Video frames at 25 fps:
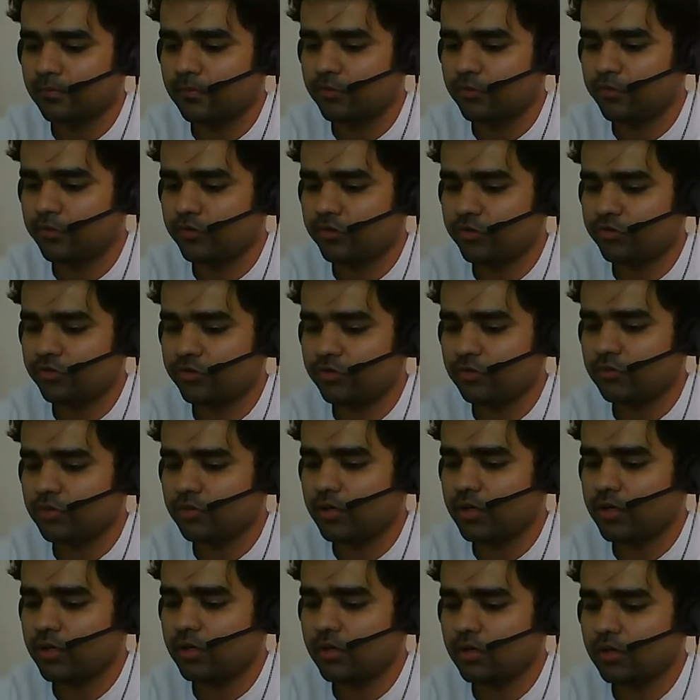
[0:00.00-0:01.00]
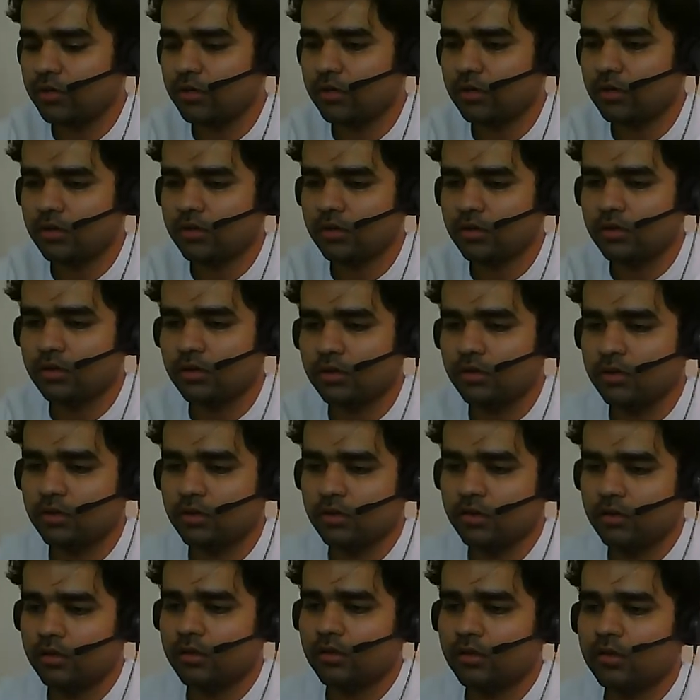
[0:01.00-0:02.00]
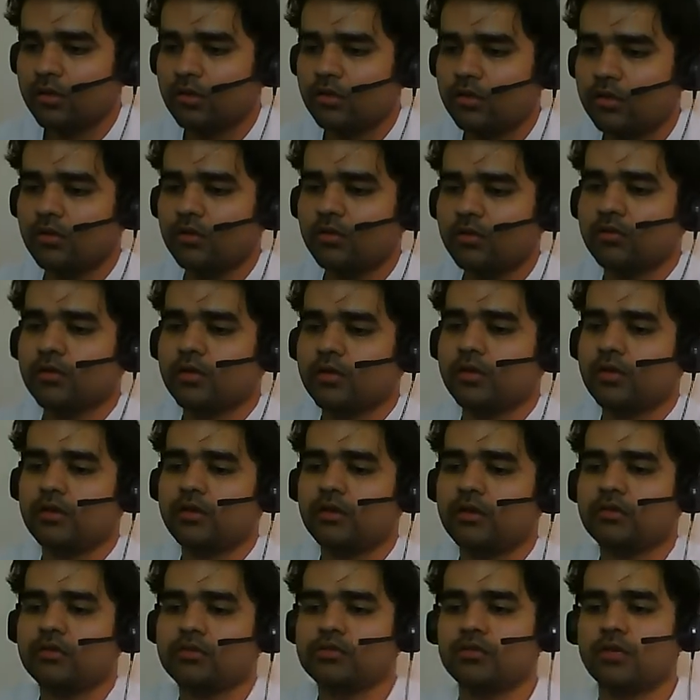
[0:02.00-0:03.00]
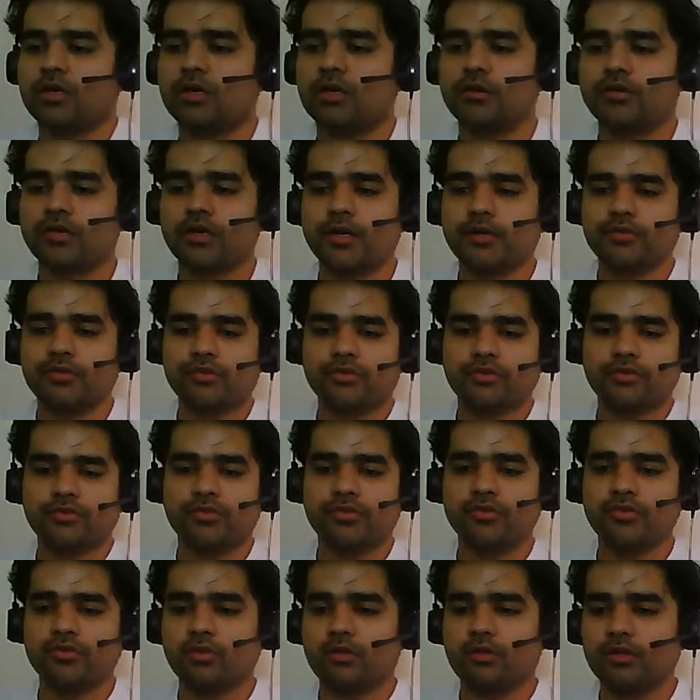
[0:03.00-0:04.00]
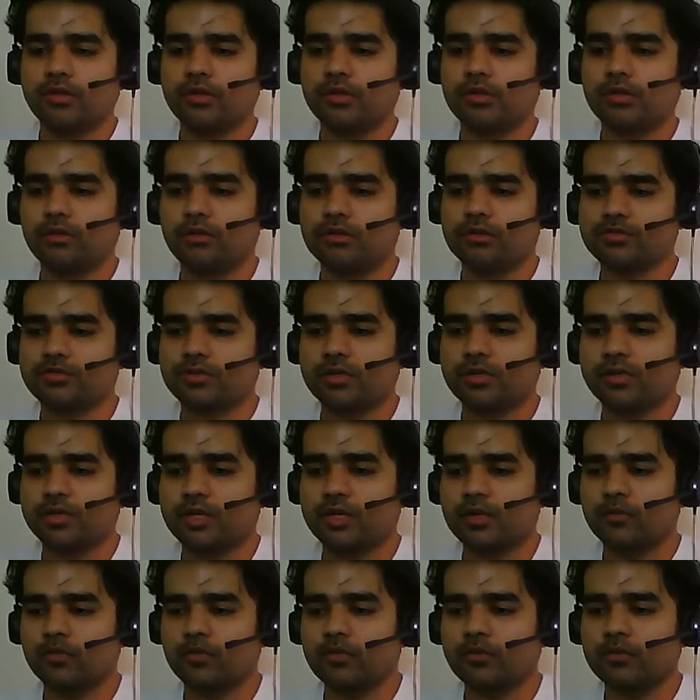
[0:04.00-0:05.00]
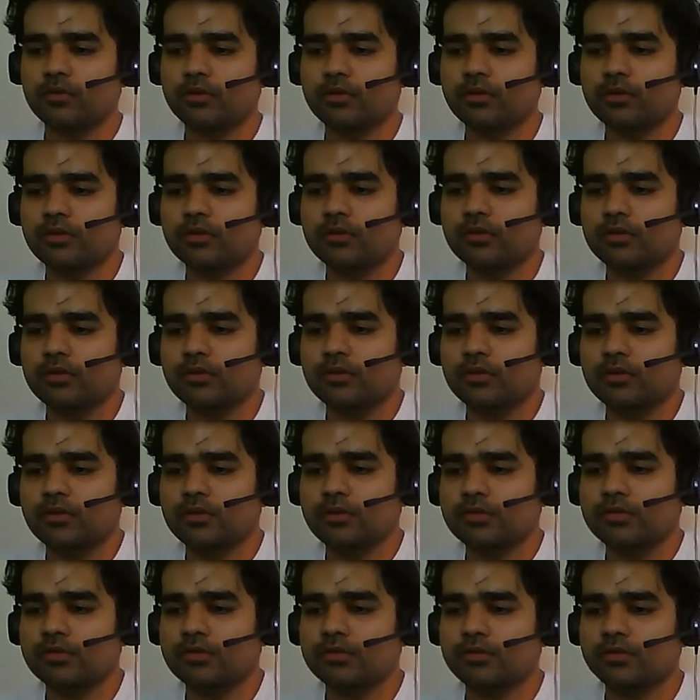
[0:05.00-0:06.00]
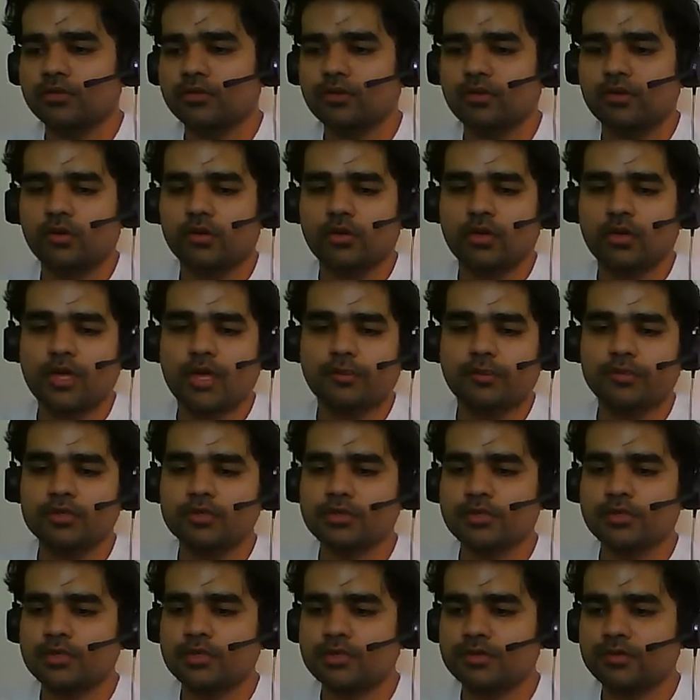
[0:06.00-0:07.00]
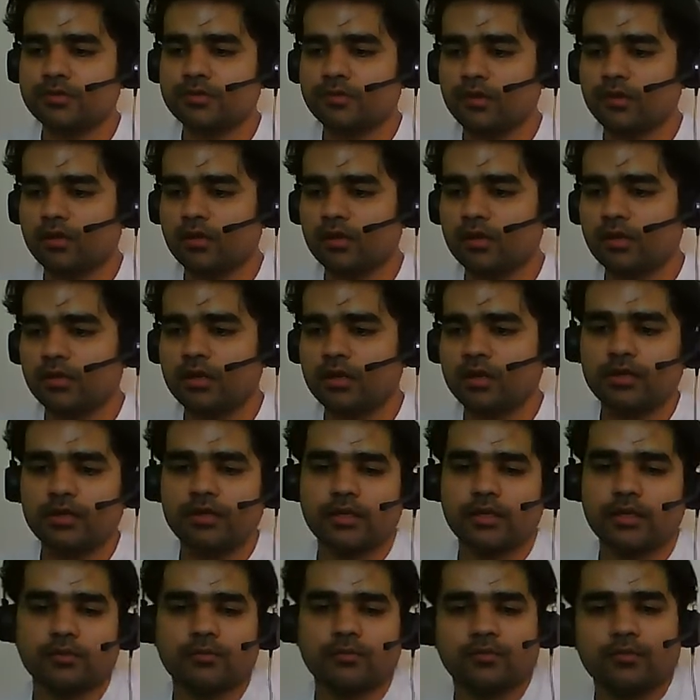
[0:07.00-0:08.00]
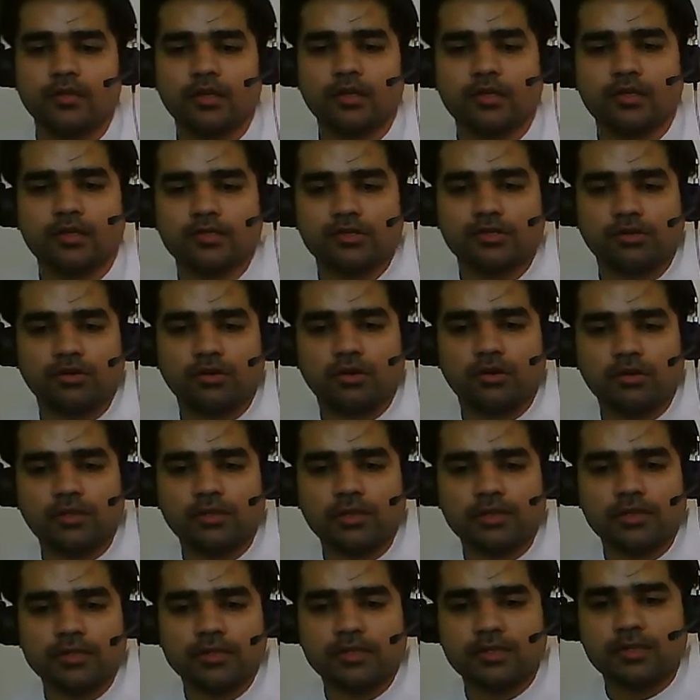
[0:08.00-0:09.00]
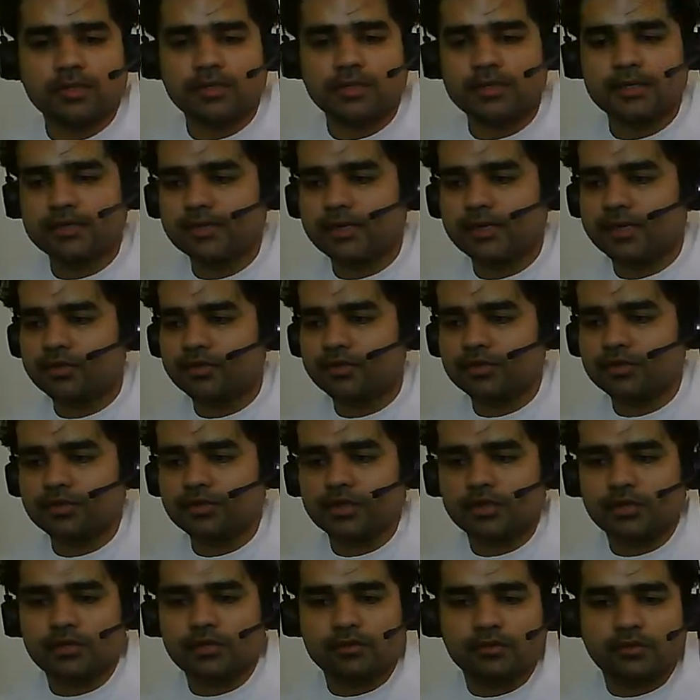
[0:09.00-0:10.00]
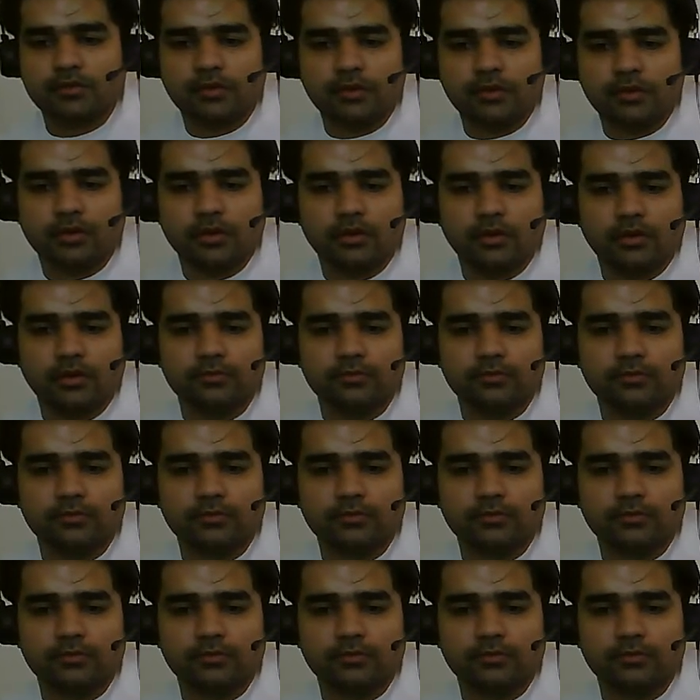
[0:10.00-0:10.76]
just a minute. Okay, so I'll try to show you on the on-screen keyboard. So what happens is yeah. So all these keys that you see, all